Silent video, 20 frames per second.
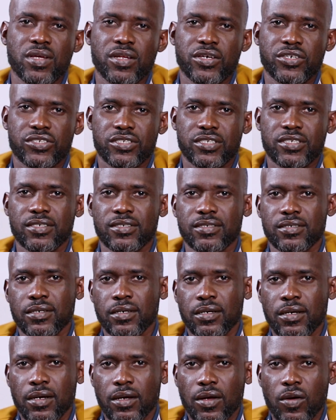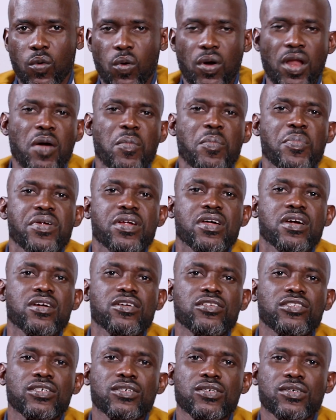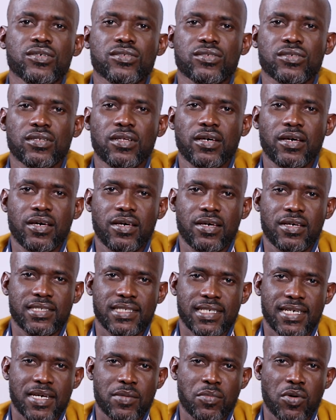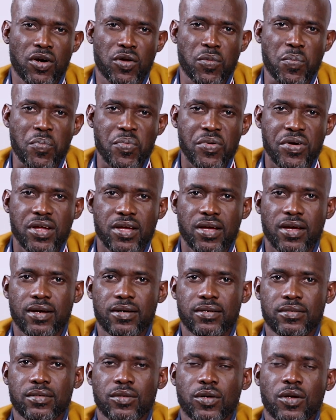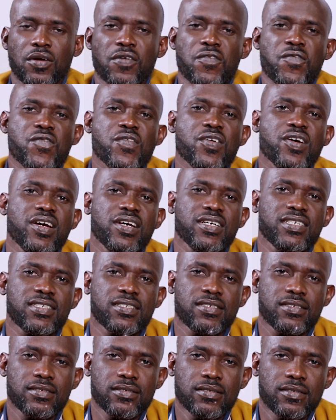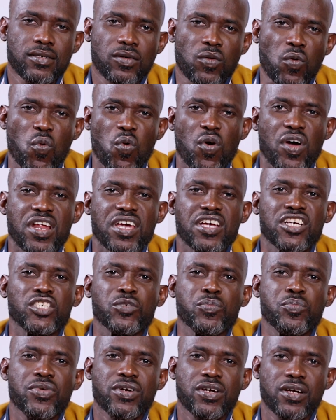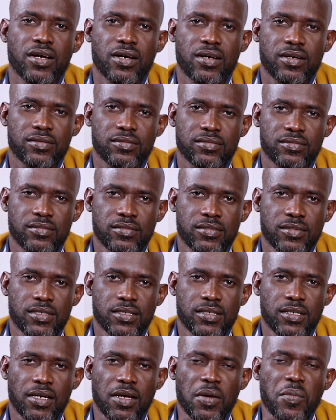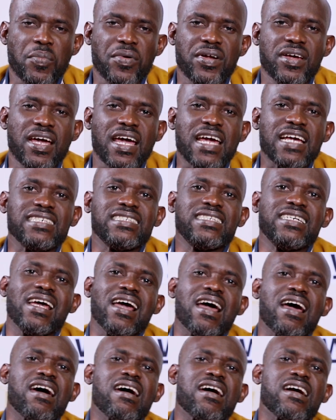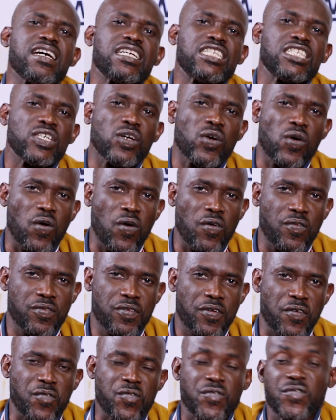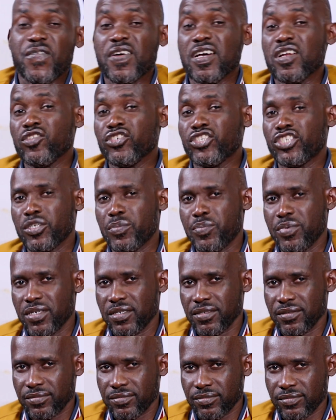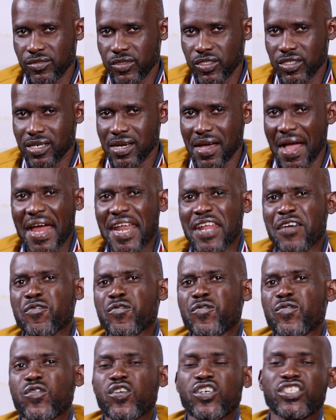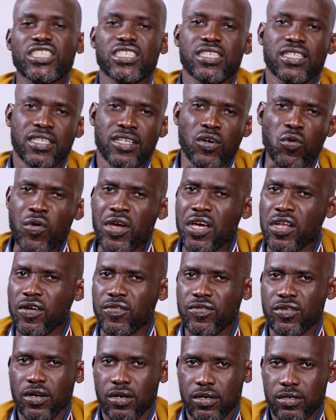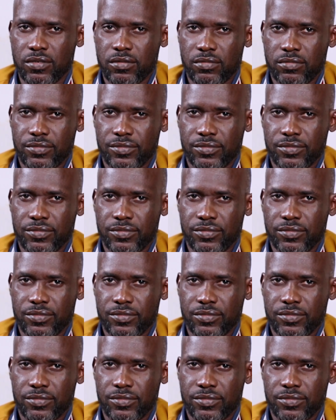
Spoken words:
Ministry. What I bring to you today is about prayer. First, what is prayer? Prayer is the act of fellowshipping and enforcing the will of God.